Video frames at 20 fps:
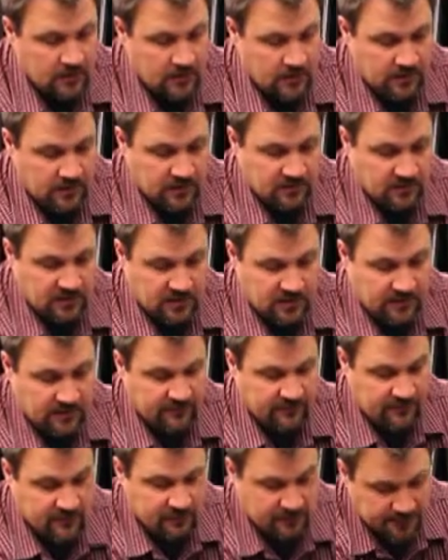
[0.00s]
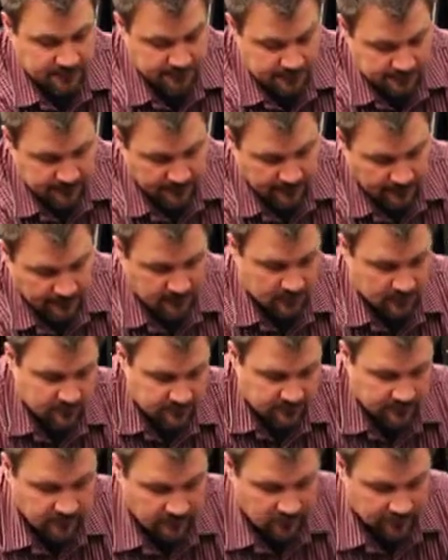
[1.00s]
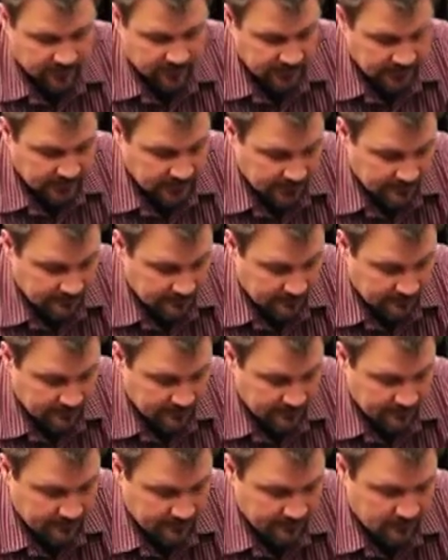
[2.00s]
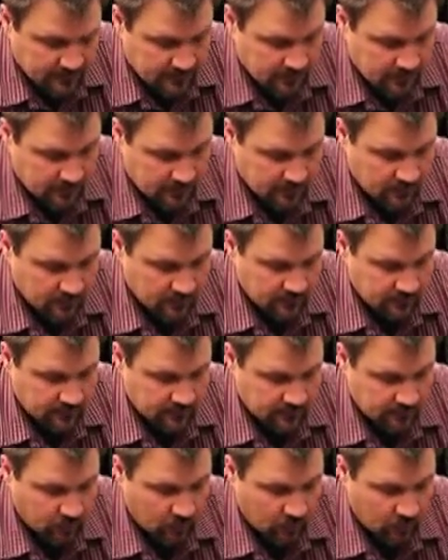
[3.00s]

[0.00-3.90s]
Under the cover, if you open it up, go to the